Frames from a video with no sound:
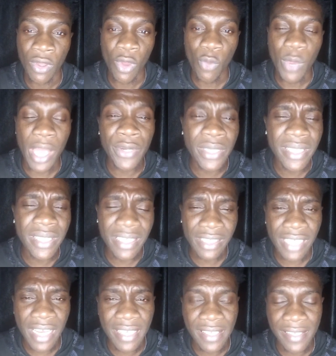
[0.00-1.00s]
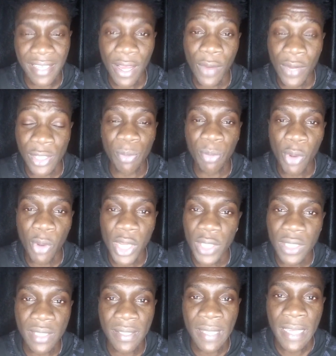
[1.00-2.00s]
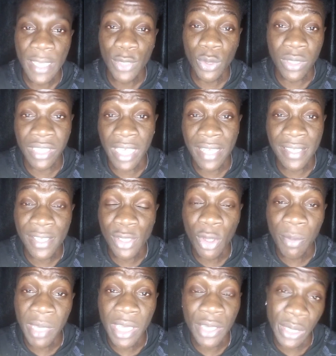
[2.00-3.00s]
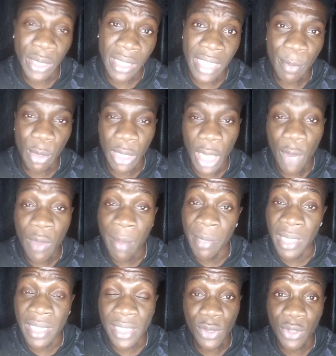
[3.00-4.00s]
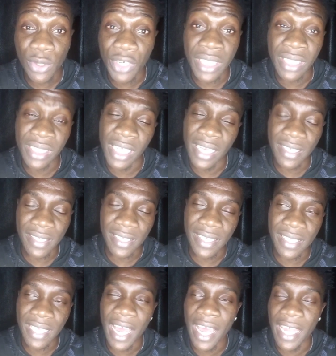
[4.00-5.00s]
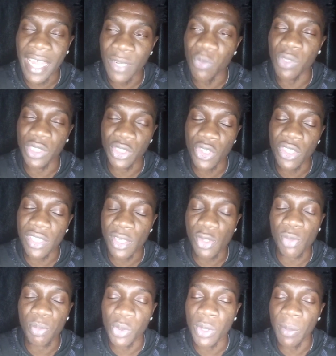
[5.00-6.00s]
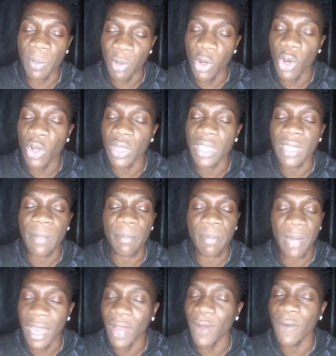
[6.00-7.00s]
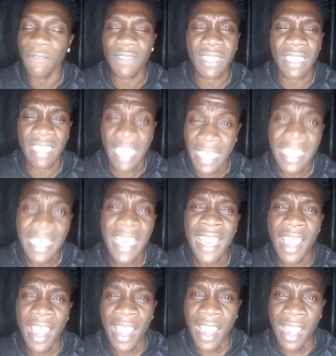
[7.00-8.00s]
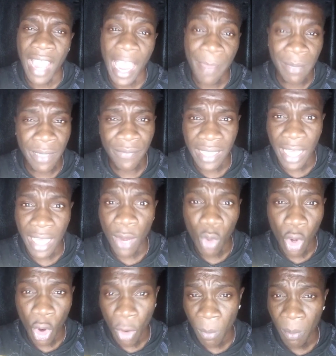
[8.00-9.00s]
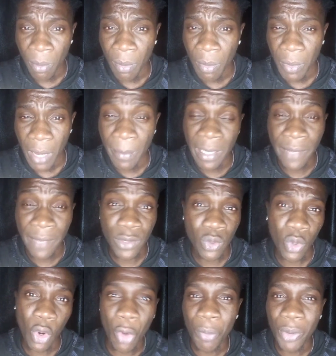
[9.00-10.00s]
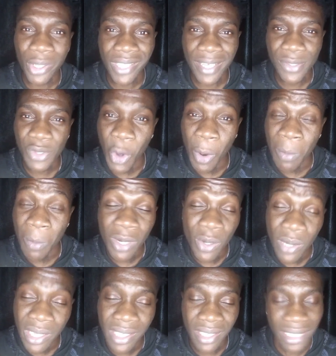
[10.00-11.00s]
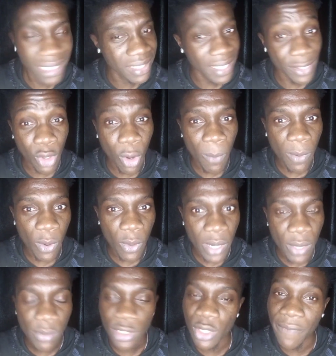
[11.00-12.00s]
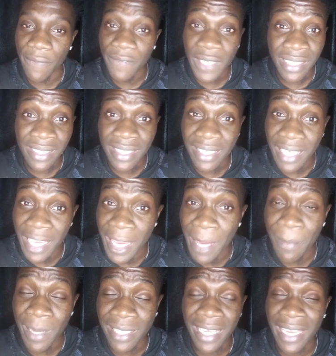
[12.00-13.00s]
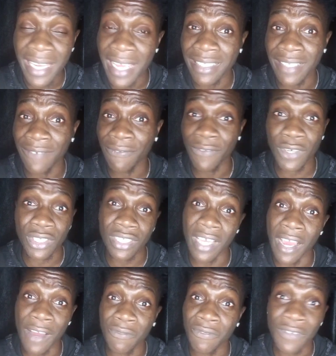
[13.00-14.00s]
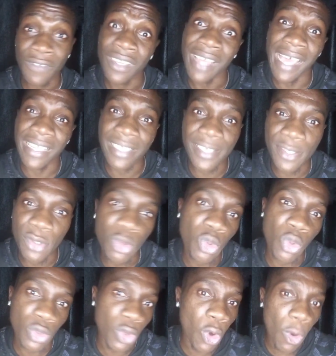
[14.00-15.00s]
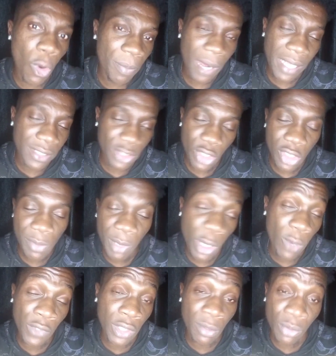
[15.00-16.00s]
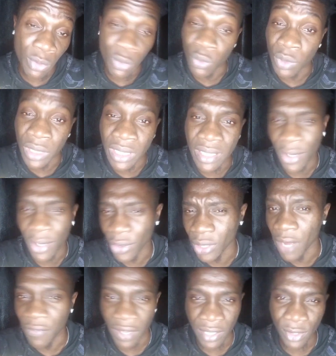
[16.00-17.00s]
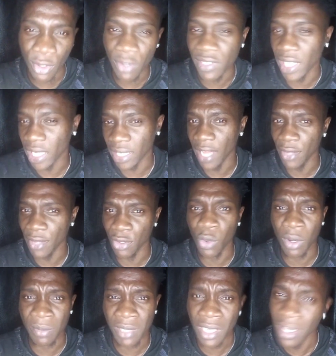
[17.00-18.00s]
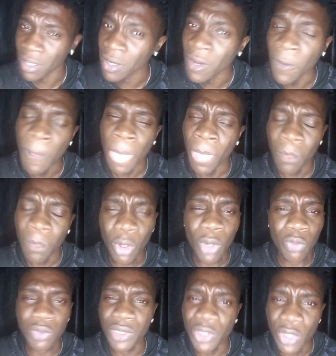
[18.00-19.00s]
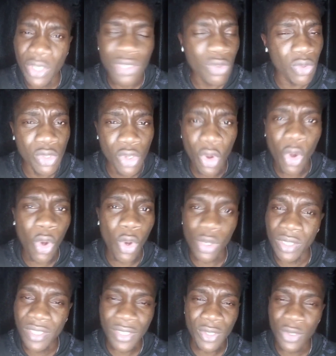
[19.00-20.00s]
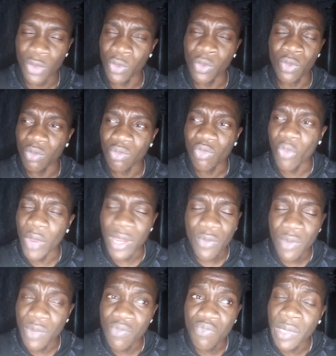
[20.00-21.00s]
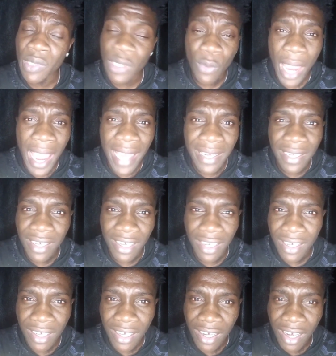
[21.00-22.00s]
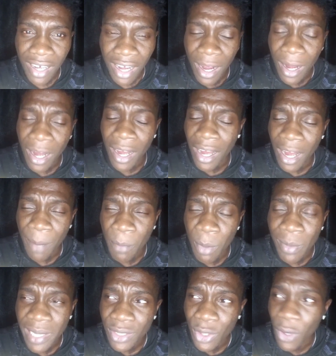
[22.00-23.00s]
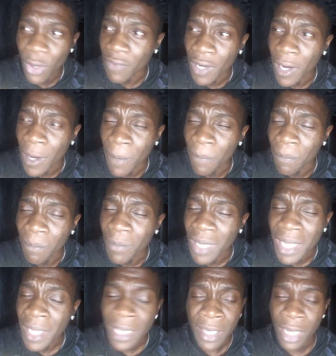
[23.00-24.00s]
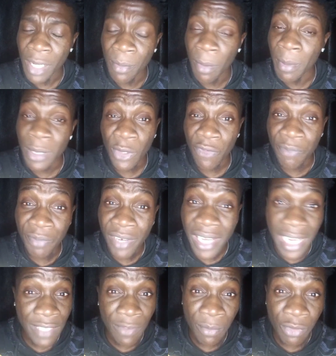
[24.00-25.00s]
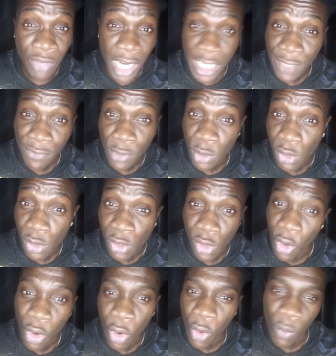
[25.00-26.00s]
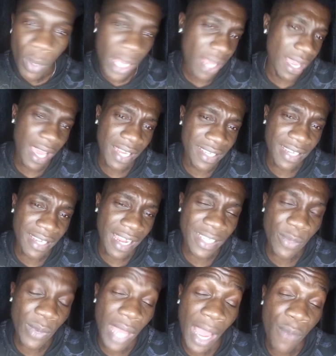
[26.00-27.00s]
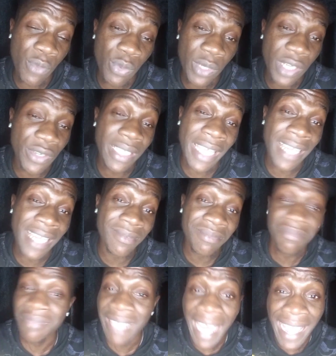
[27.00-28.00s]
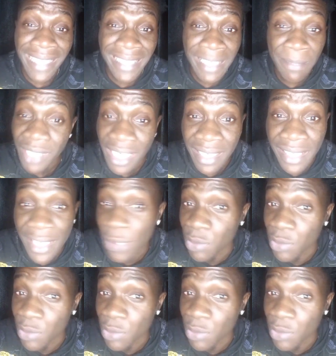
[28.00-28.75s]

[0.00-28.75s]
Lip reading: We are creating the chances now. At some point, it was the chances not being created, but now we are beginning to create the chances, and we just need to put the ball in the back of the net. I believe that will come. But it has to come quick. We should have finished this game as early as the first half, at least two goals up, and just be comfortable in the second half and stuff like that. You know what I'm saying? But we just couldn't score until we required a moment of brilliance from Rashford to score. We created nice team chances.